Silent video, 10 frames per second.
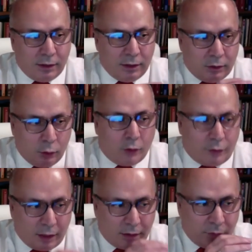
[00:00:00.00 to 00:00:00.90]
not that
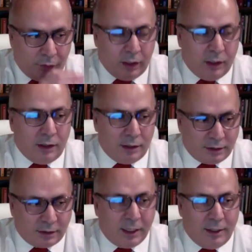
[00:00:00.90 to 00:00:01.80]
we
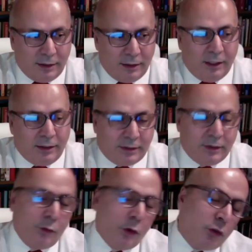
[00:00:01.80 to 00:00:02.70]
still need
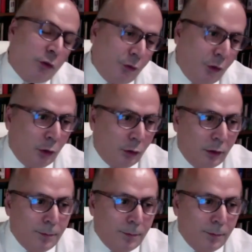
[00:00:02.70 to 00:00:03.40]
fossil fuel